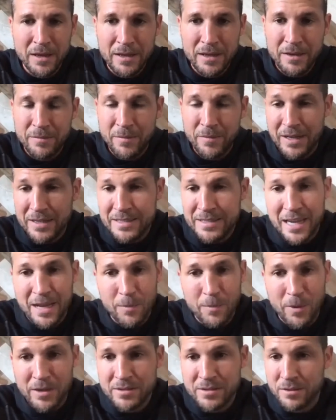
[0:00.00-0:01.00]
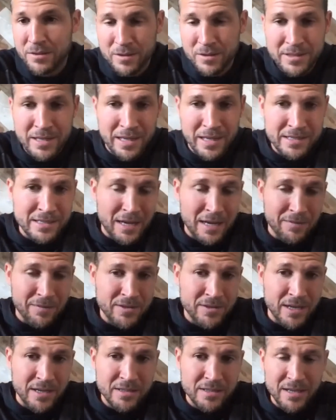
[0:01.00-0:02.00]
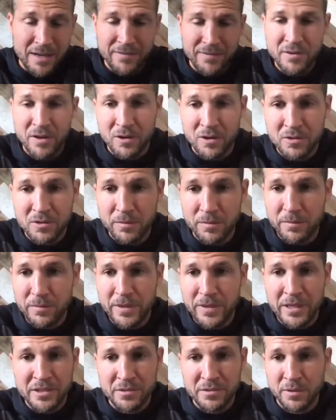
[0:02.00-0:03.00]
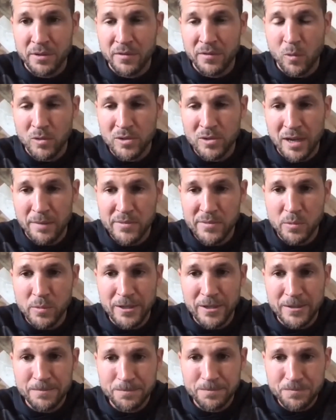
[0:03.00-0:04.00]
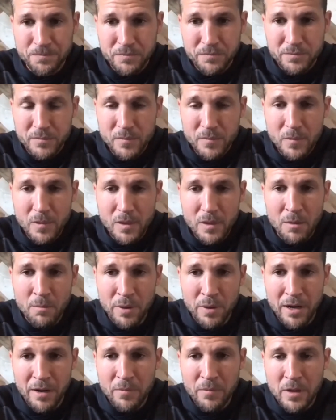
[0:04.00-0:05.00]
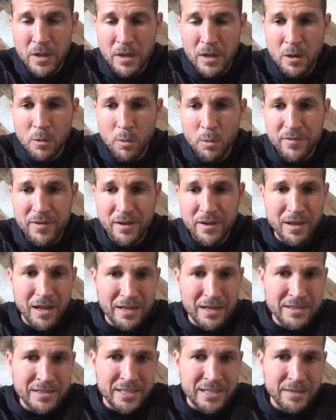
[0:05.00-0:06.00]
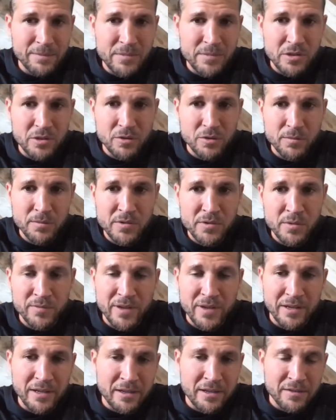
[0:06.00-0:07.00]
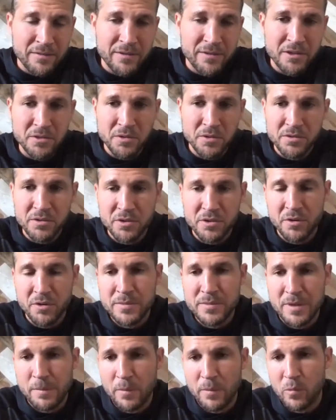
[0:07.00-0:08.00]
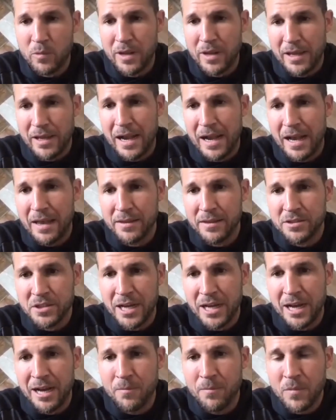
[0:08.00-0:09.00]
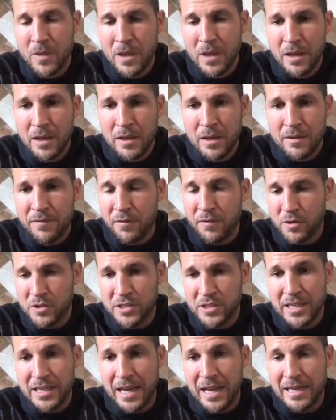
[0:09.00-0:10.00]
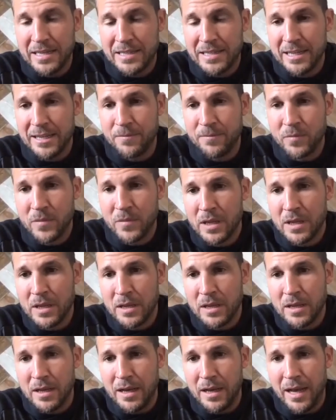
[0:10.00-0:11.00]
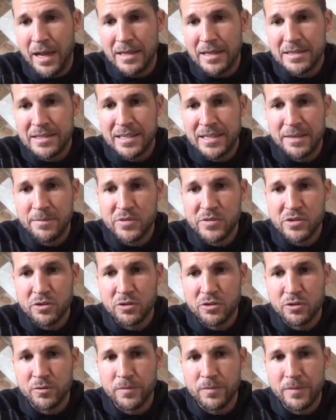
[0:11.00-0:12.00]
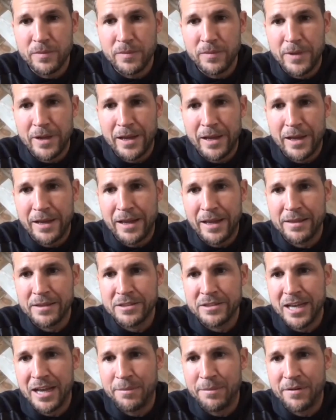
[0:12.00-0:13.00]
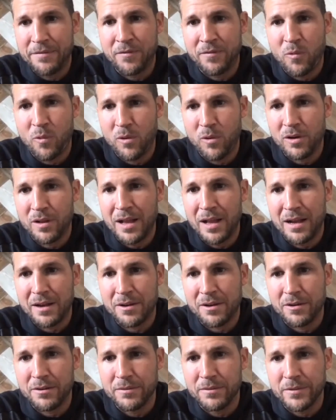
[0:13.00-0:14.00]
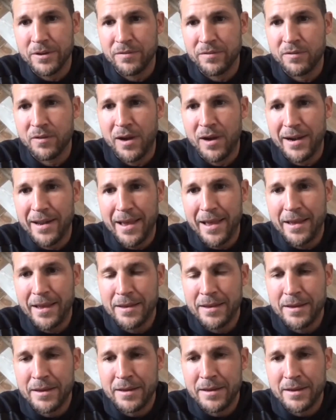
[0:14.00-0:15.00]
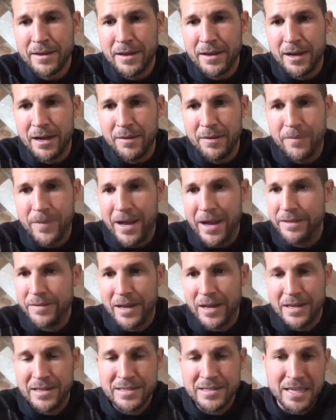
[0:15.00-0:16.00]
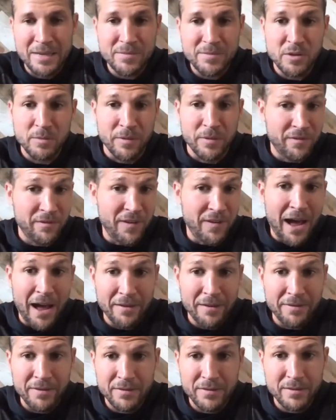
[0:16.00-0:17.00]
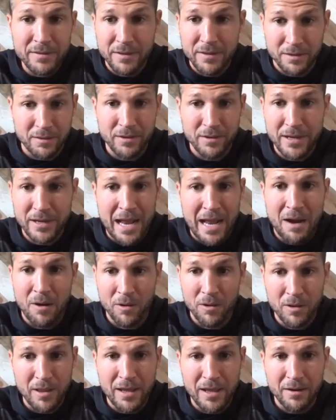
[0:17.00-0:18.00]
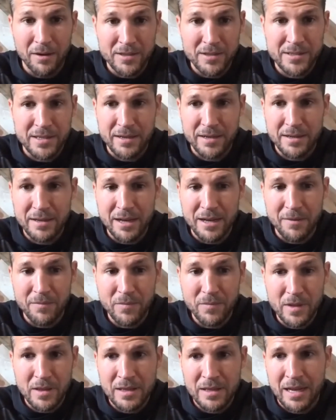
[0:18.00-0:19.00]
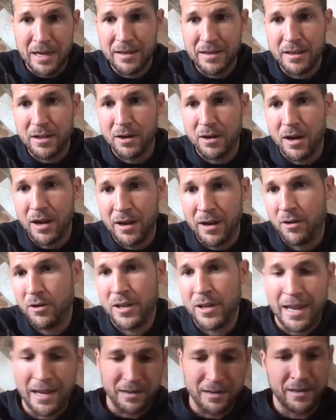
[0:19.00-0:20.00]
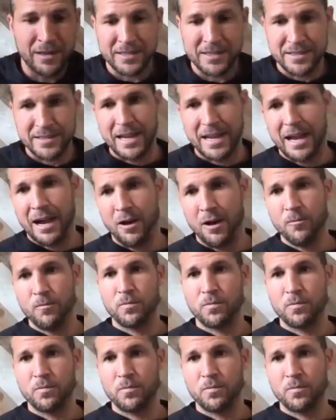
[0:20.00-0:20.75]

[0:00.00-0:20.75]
By the time I start text conversations, I've talked to them each 3 or 4 times a week. But we've done a lot of team Zooms. We've done individual Zooms. I remember when I got the job, first thing I did, I had a team Zoom. I got the job at 4:00 on a Friday. I had a team Zoom at 5, literally an hour later. I set it up and kind of I already had it listed out,